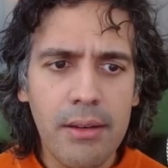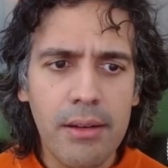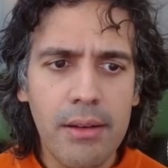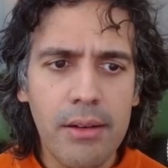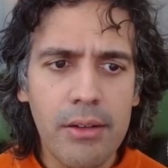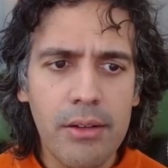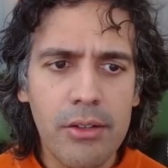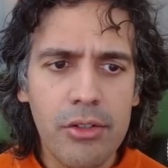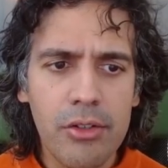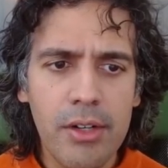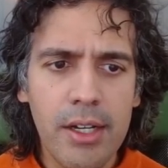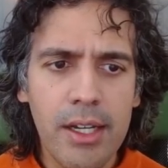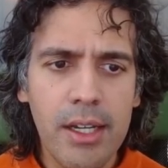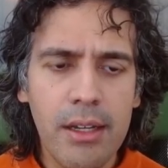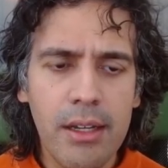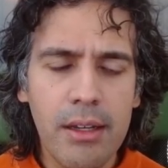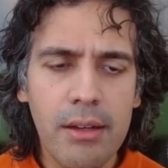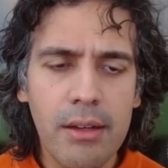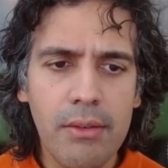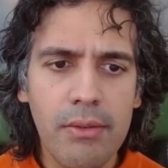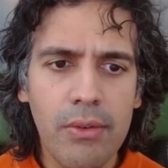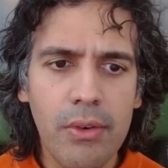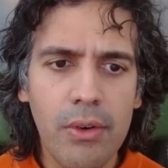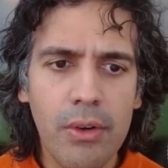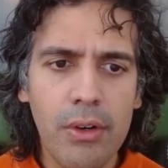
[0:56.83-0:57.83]
trick
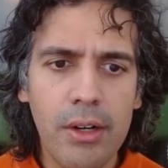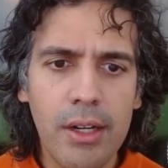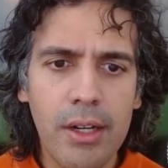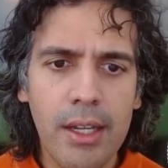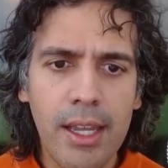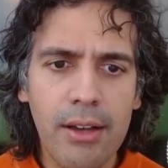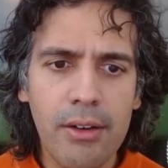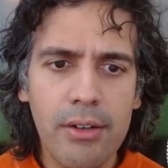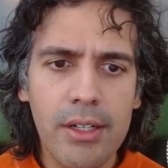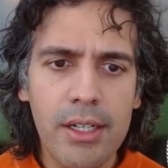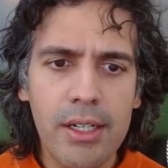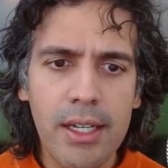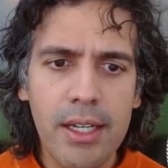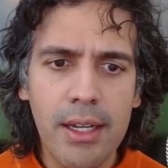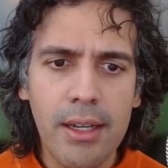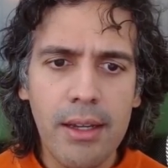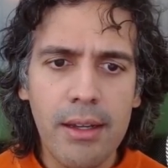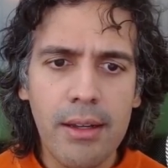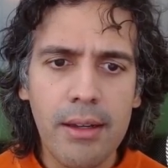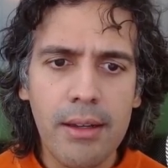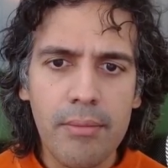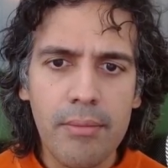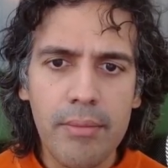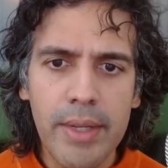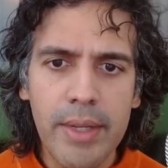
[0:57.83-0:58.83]
for counting
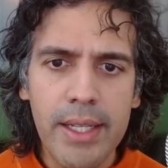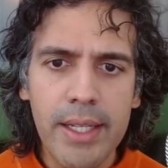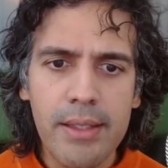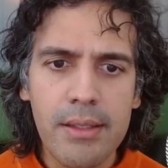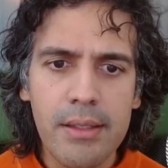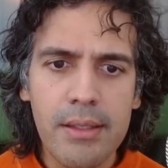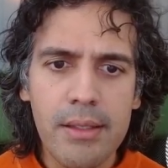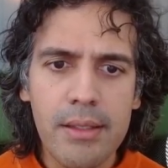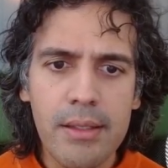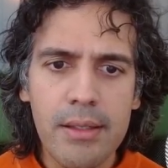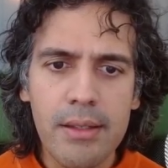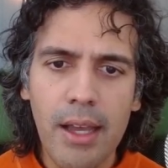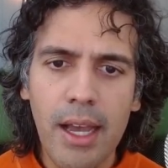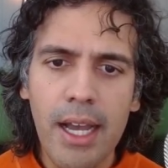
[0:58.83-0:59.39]
bits.